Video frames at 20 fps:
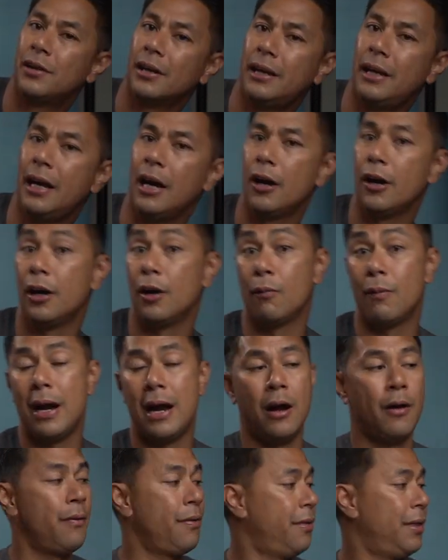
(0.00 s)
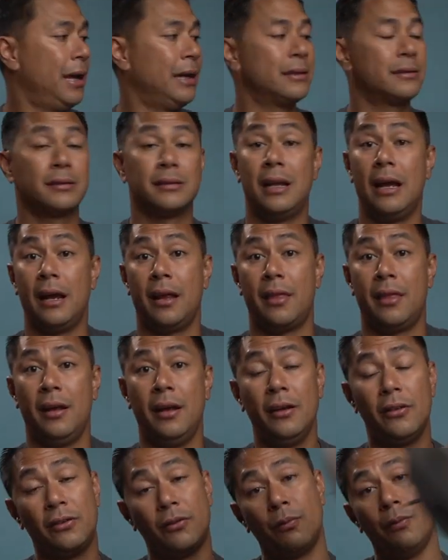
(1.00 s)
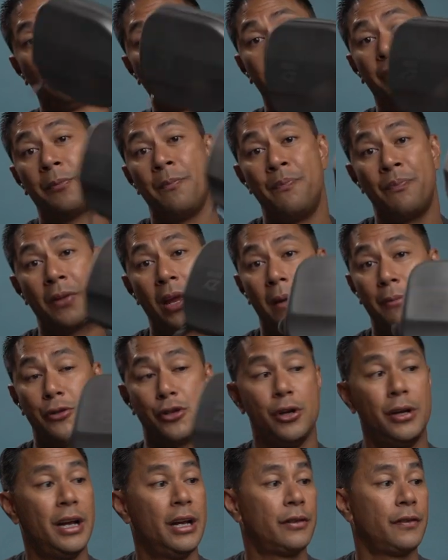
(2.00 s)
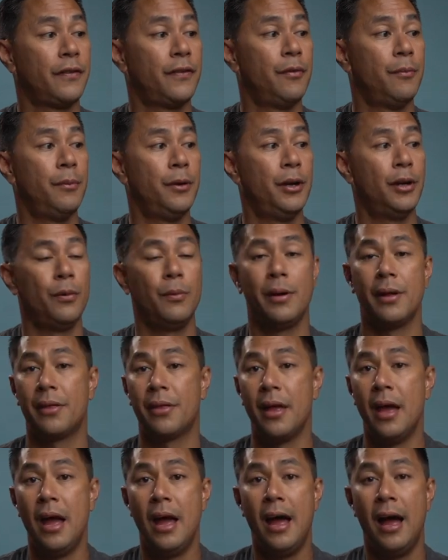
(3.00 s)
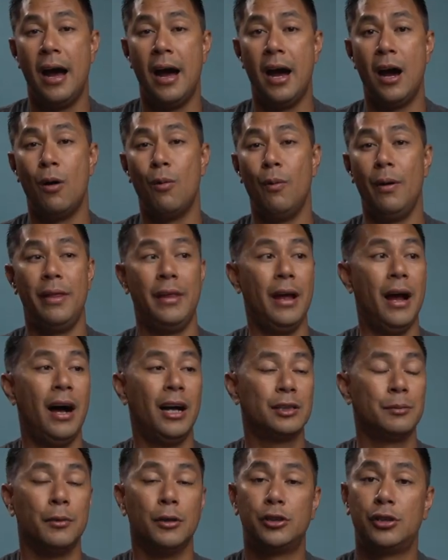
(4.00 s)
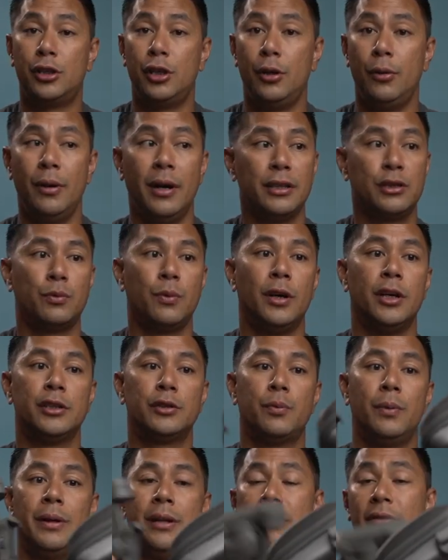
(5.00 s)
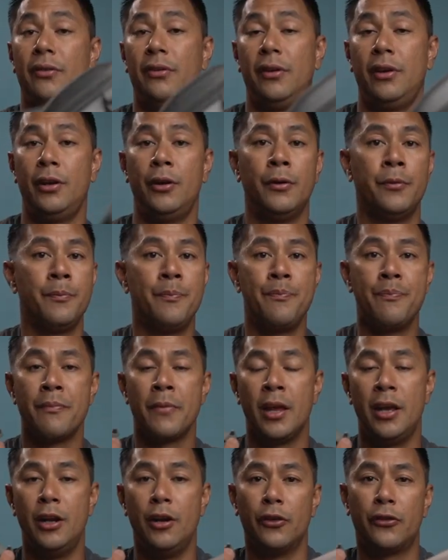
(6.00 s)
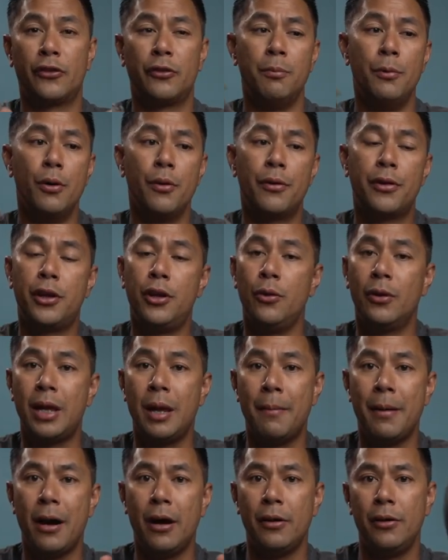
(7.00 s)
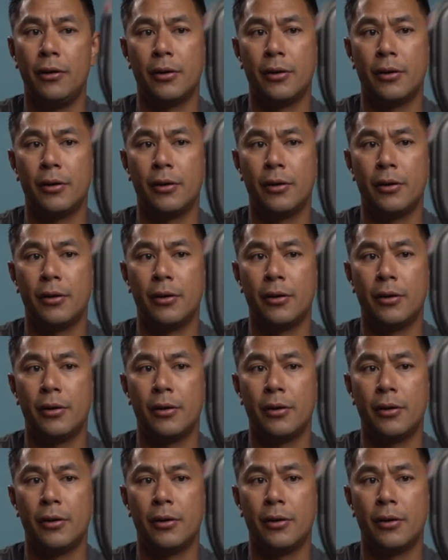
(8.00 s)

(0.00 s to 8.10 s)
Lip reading: to carry around things like this, which I'm sure you guys are familiar with. when the Osmo 2, as well as when the Zoom, you know, Smooth Q came out,